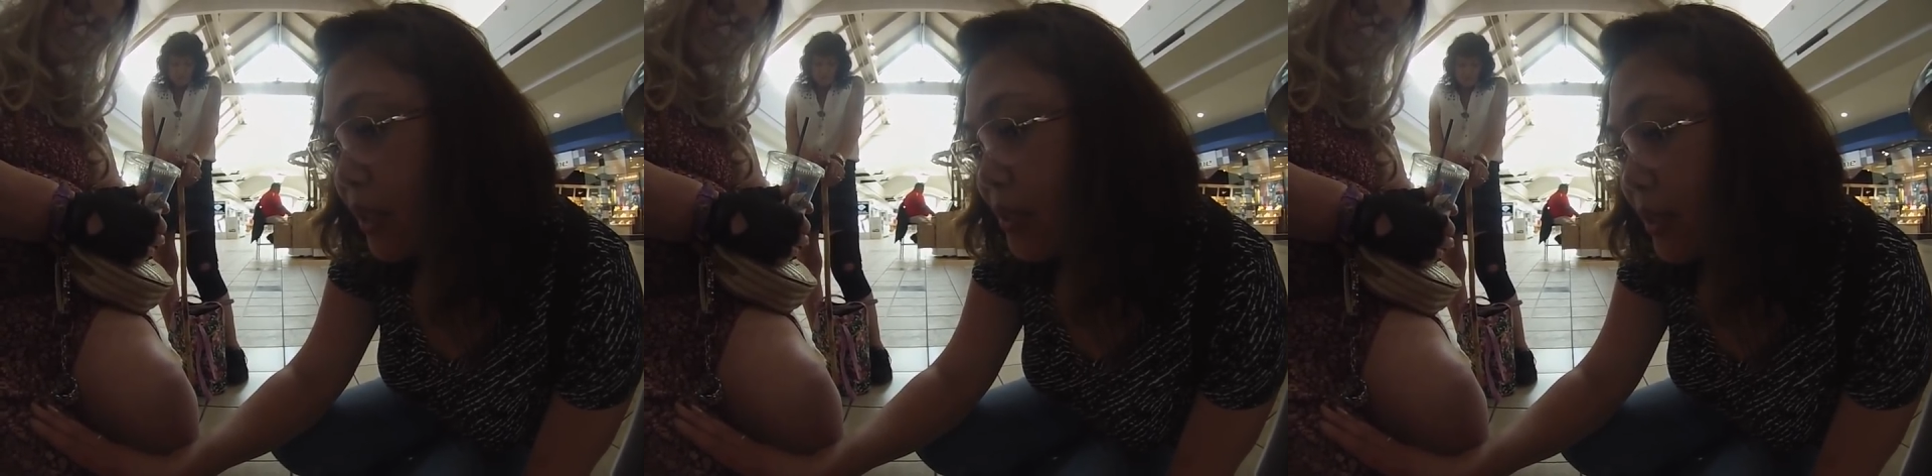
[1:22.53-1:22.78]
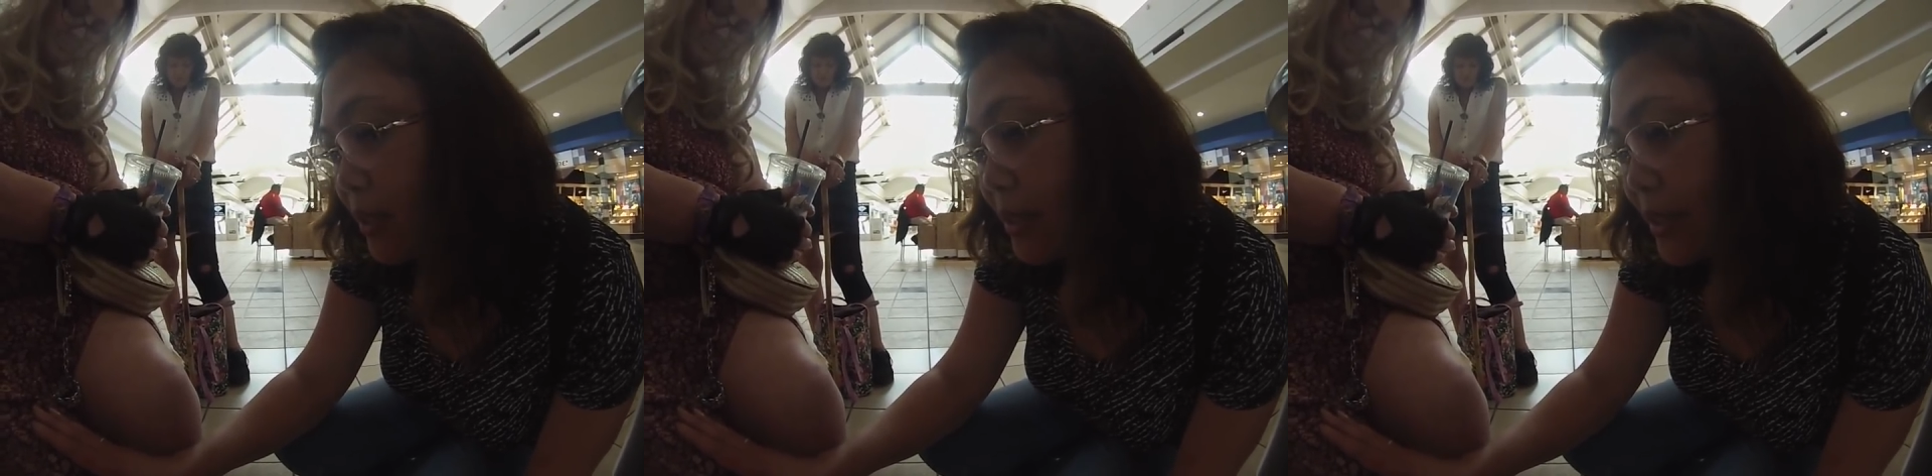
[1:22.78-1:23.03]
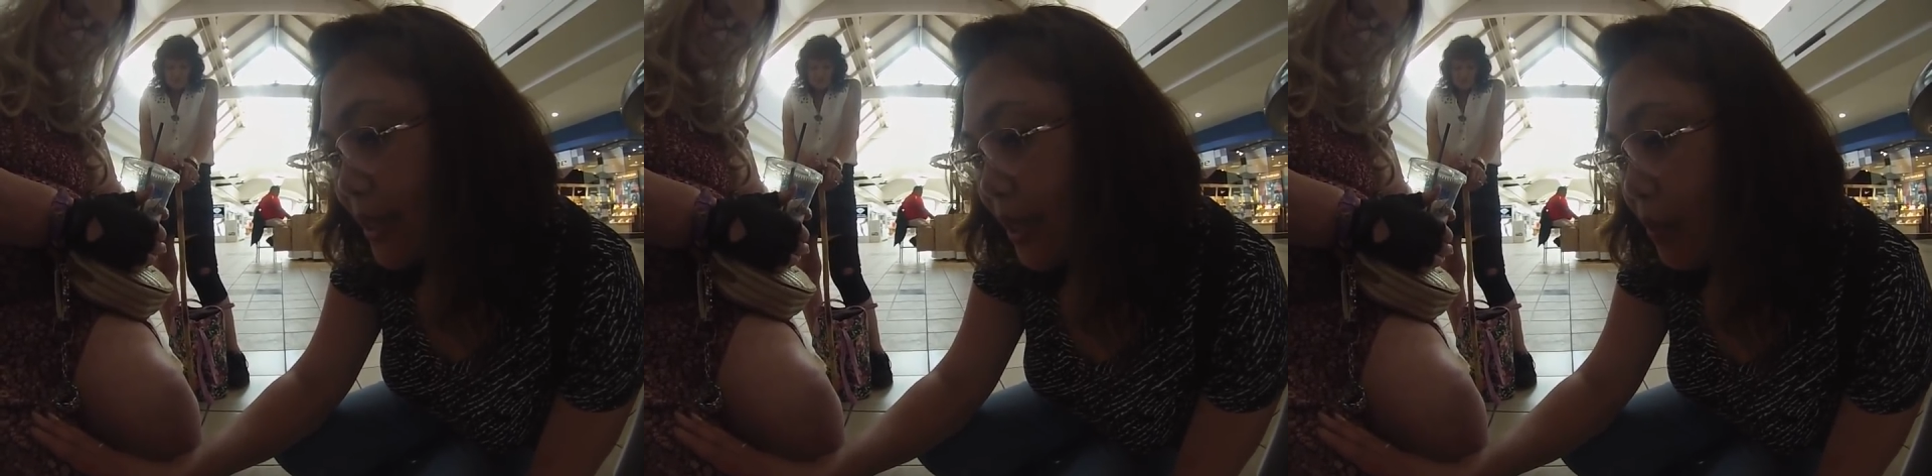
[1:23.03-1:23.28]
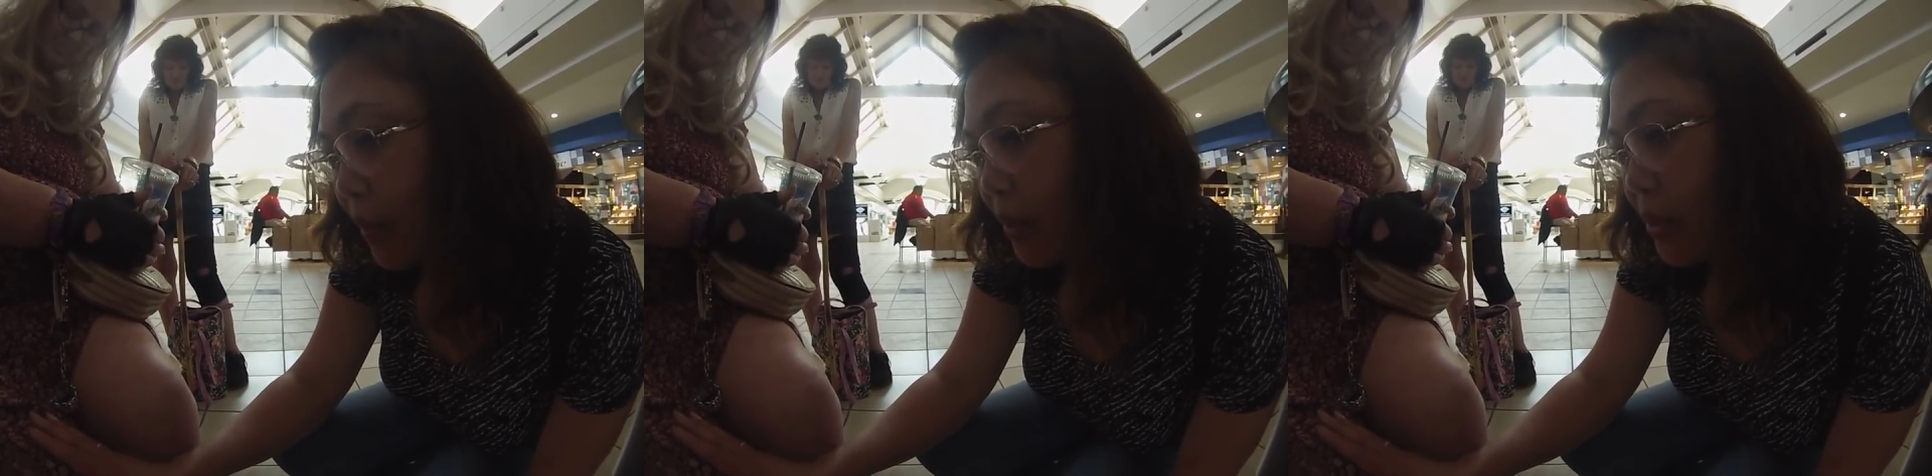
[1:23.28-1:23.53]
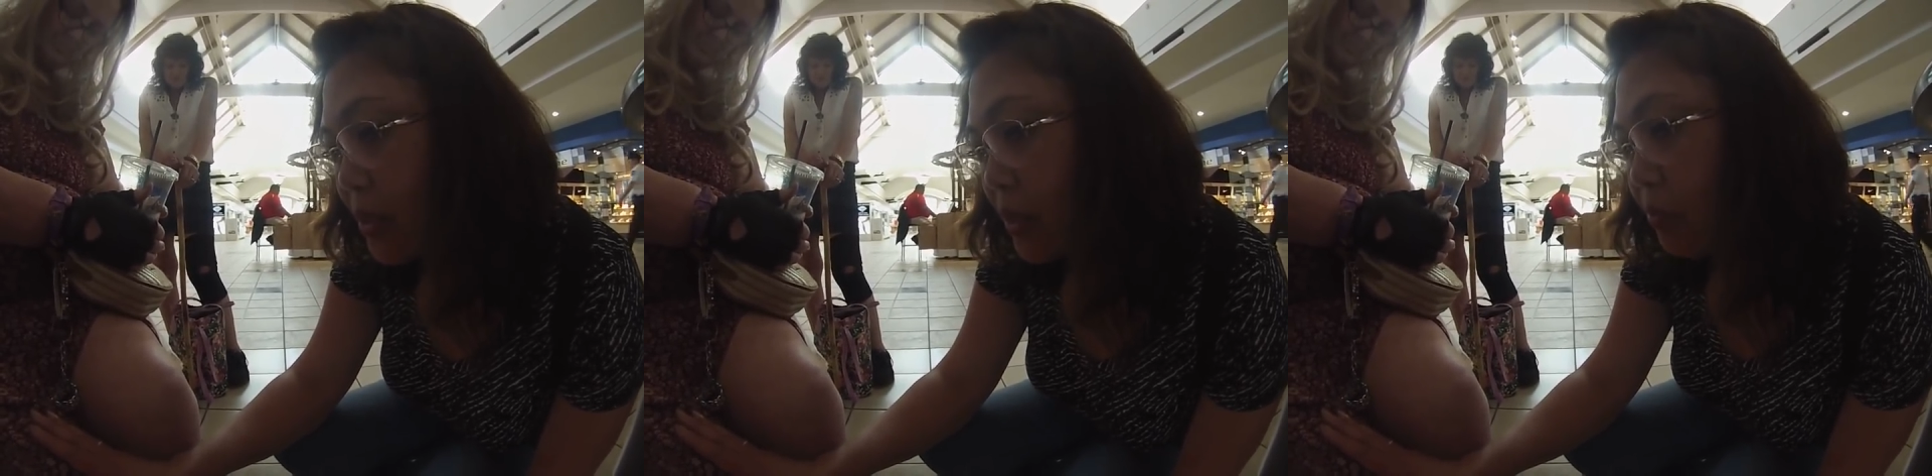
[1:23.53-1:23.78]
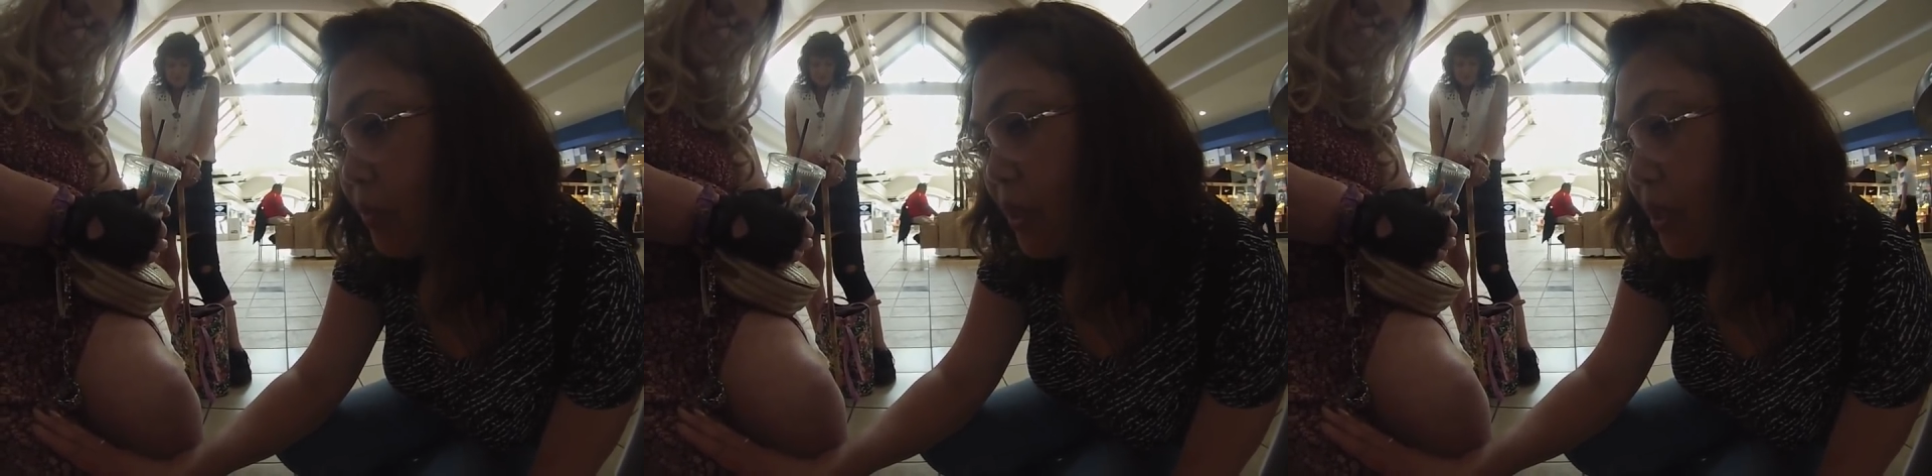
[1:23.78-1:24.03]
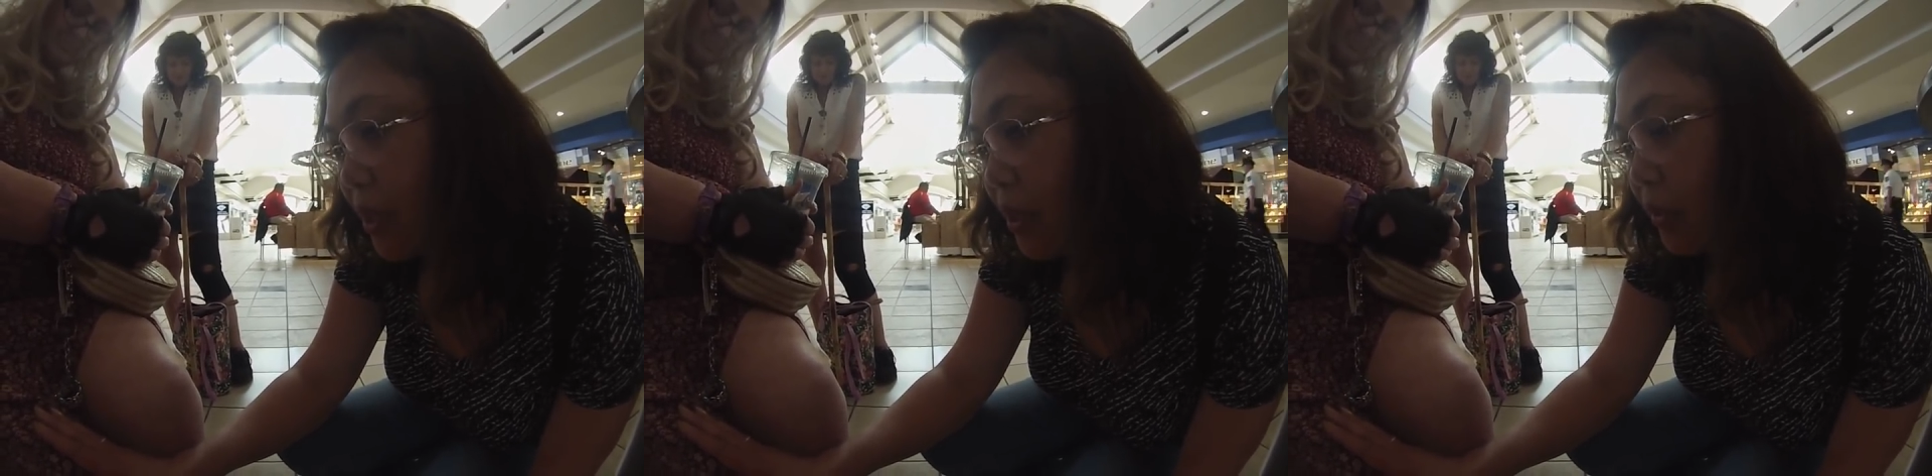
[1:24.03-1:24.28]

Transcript: tendons, ligaments, be